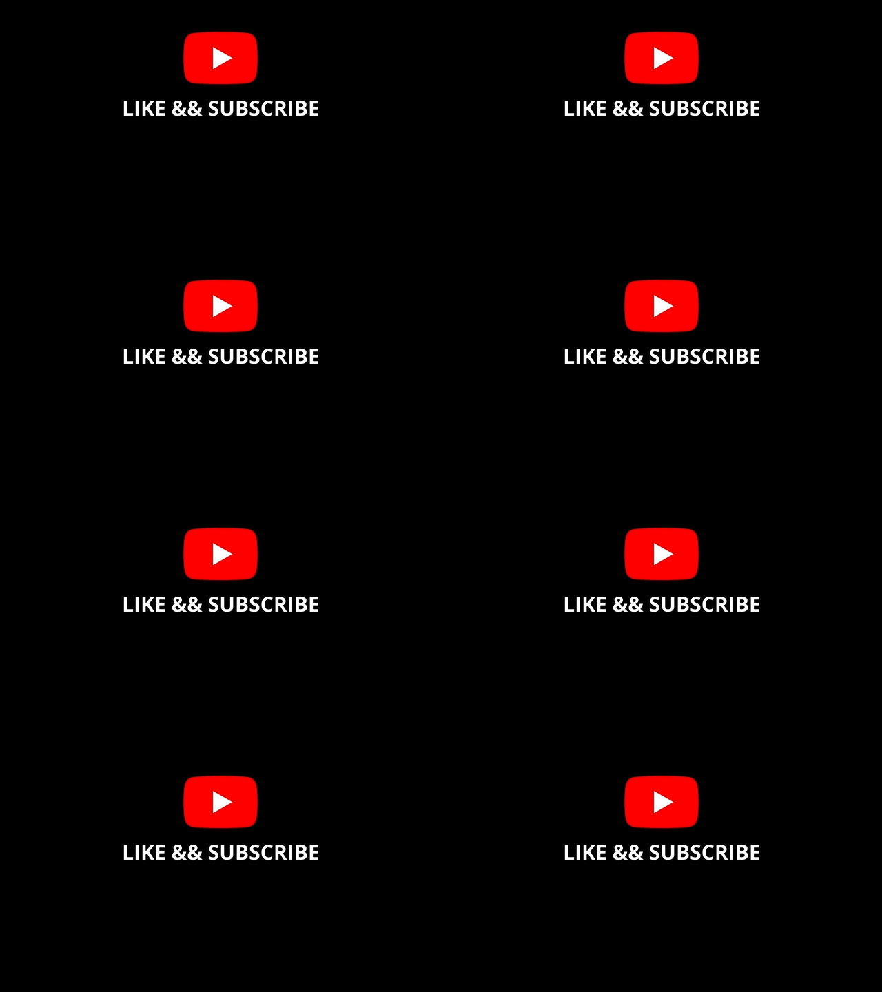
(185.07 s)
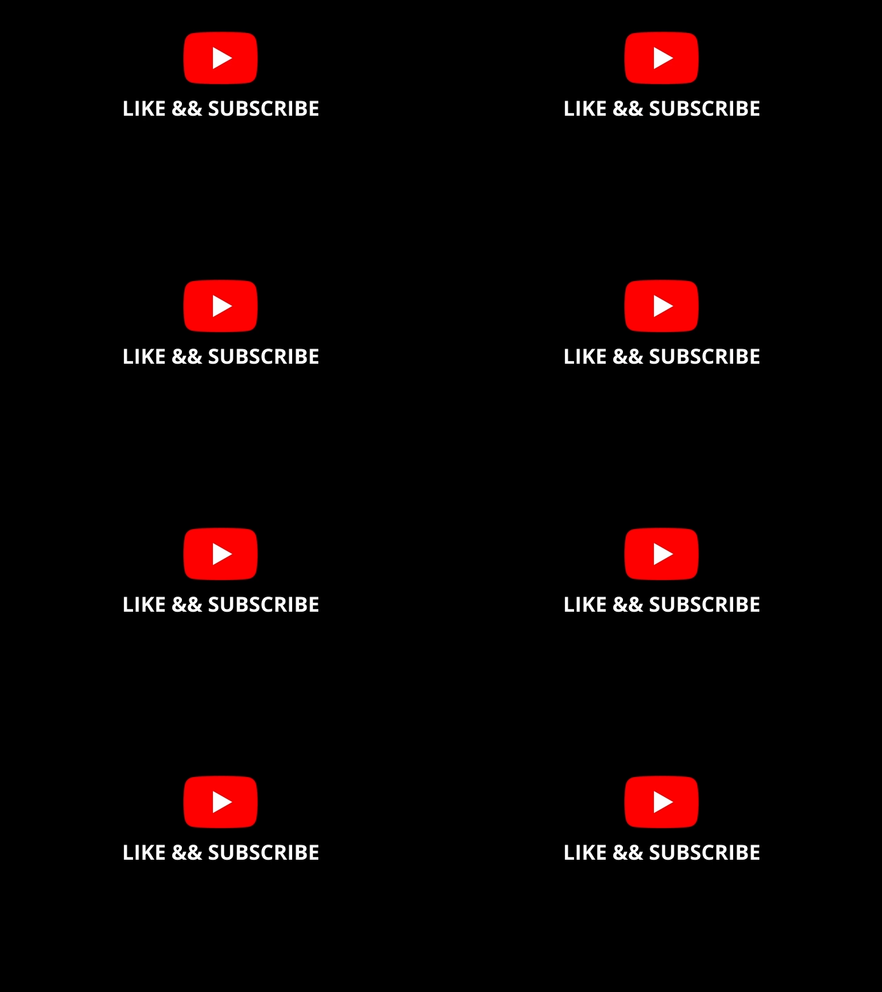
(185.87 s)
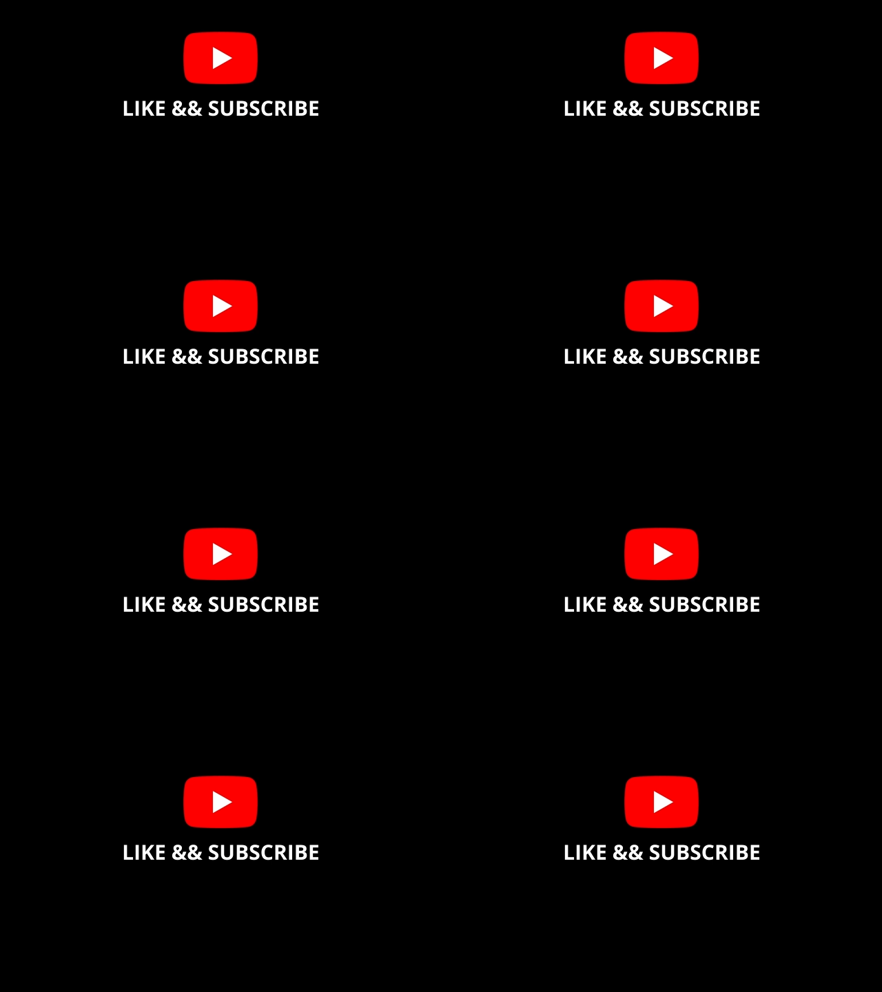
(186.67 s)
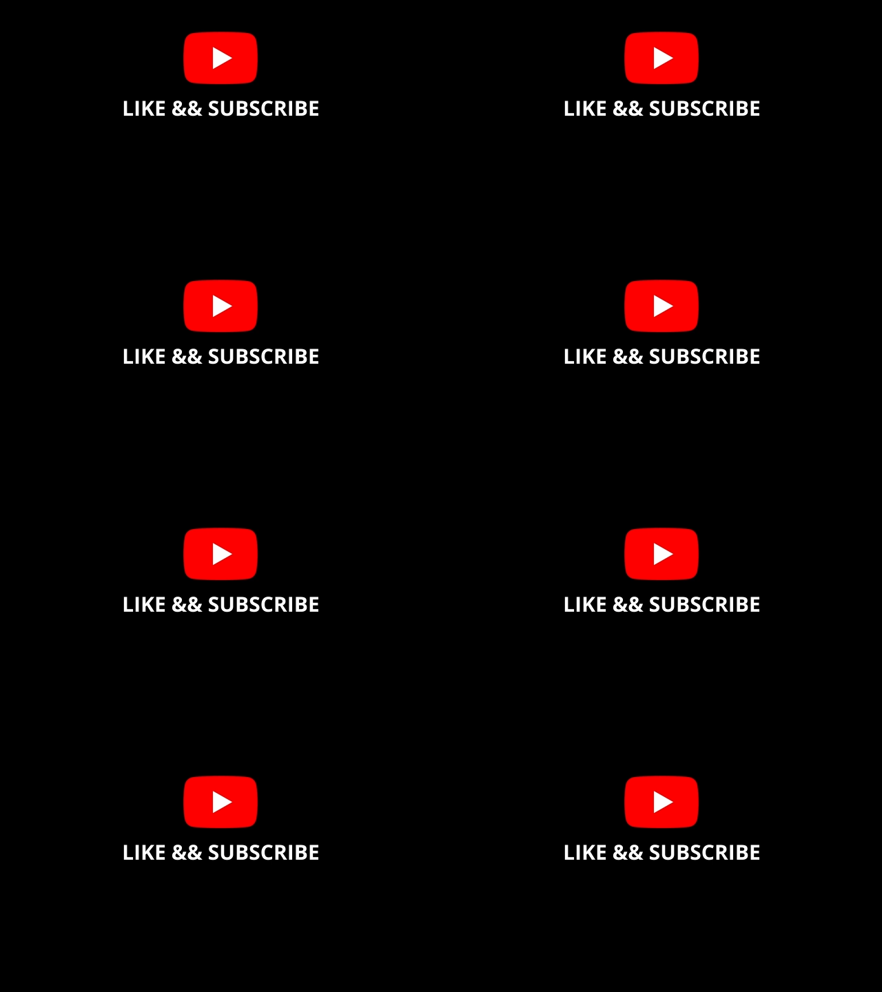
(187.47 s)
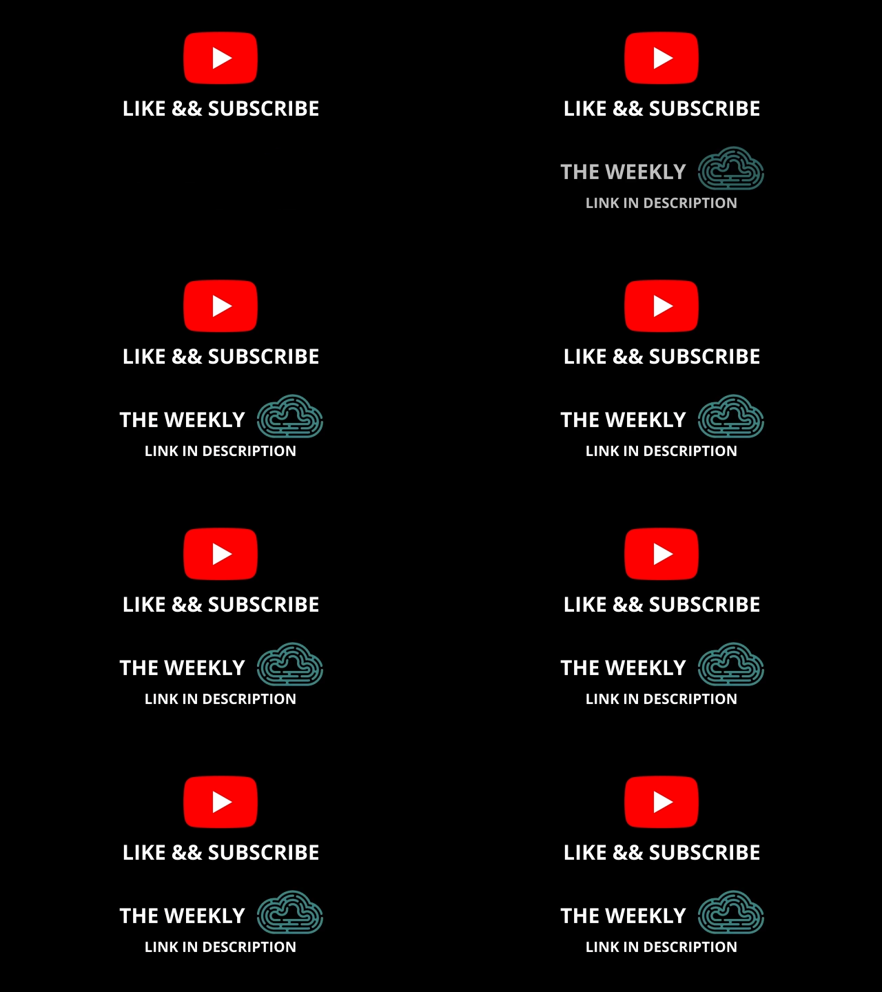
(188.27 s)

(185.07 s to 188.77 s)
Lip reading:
[unreadable: no face in view]